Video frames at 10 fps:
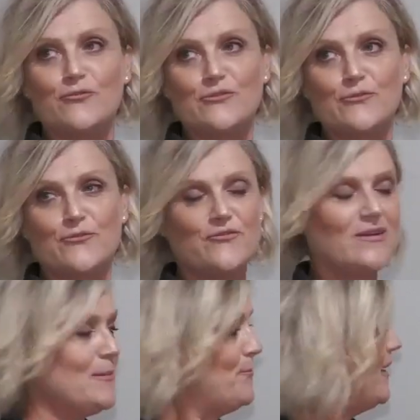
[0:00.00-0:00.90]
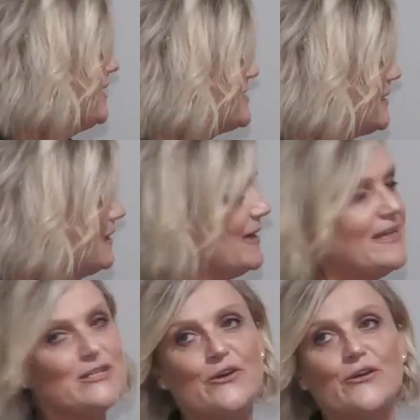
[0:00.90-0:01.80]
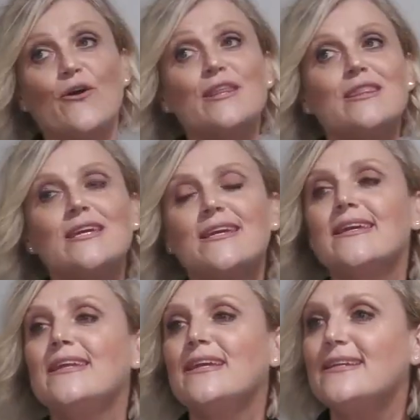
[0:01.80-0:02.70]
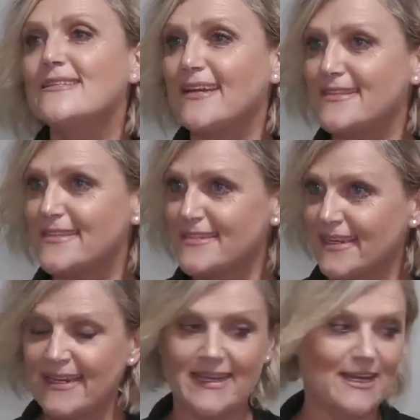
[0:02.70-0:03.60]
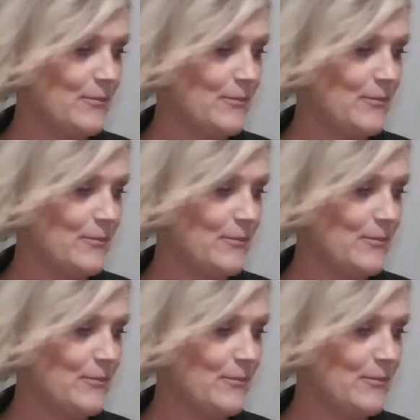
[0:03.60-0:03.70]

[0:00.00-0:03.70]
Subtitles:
sort of baked clay tone. I think it is a stunning colour